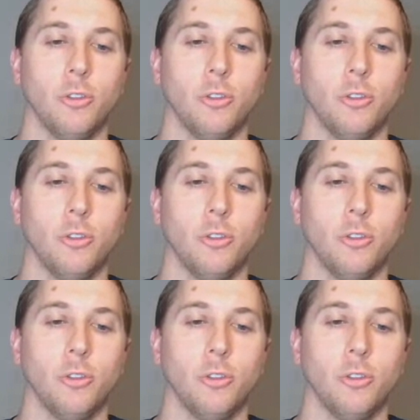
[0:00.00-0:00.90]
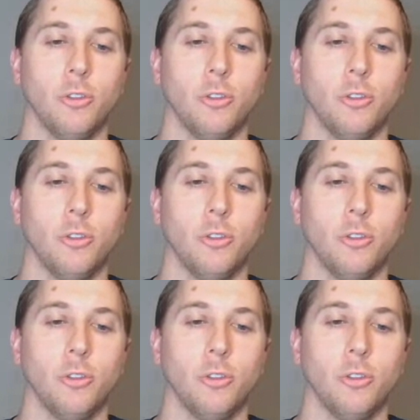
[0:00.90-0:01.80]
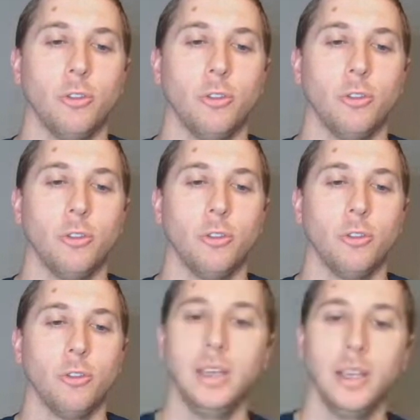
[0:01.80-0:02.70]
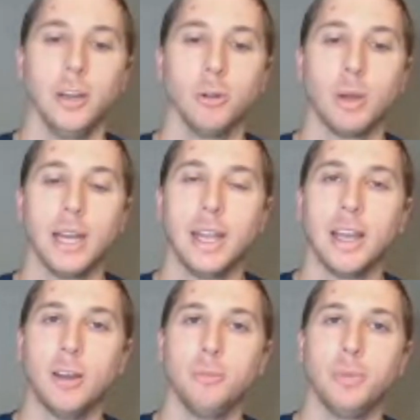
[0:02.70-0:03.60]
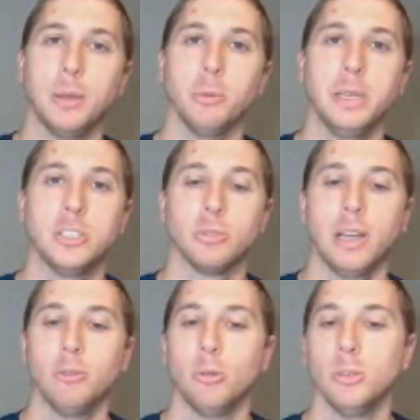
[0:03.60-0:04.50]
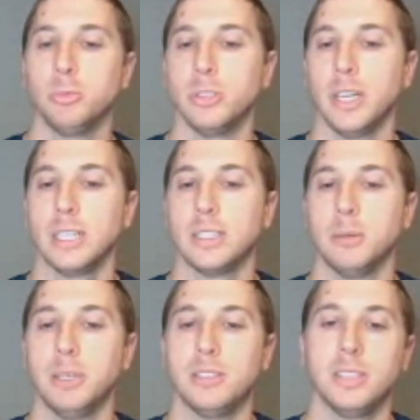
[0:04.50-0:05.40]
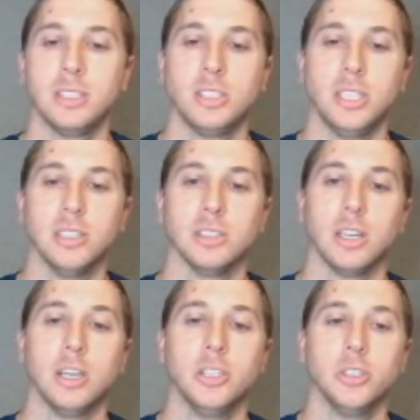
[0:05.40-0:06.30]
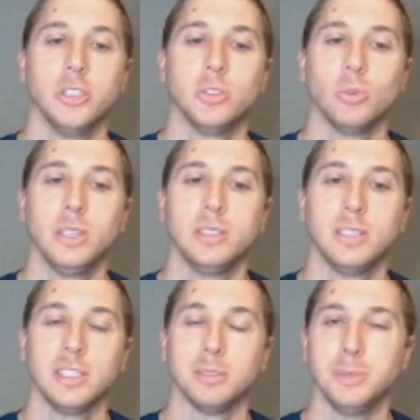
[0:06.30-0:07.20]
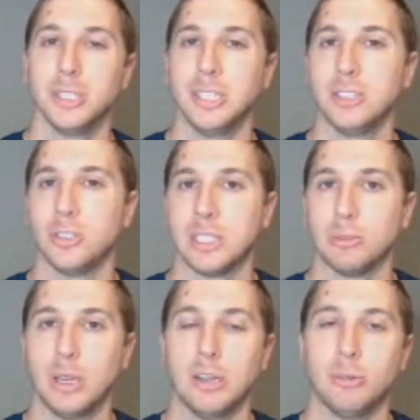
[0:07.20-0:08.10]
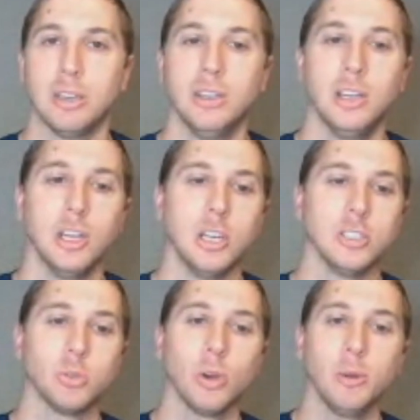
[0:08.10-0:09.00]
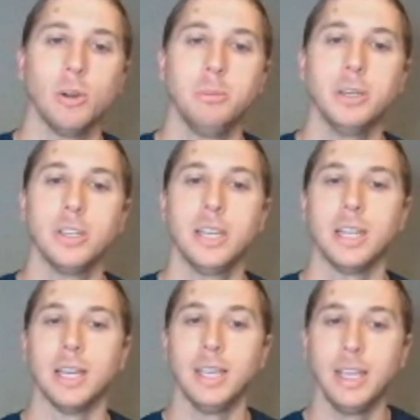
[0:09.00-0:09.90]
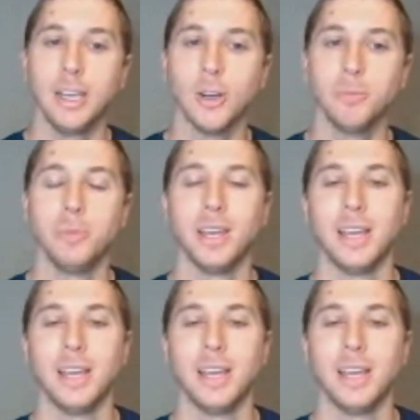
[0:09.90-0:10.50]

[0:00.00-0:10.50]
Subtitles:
He's probably going to make around $20 million a year right now. MLB trade rumors projects him at 6 years and $126 million, so throughout around $21 million a year.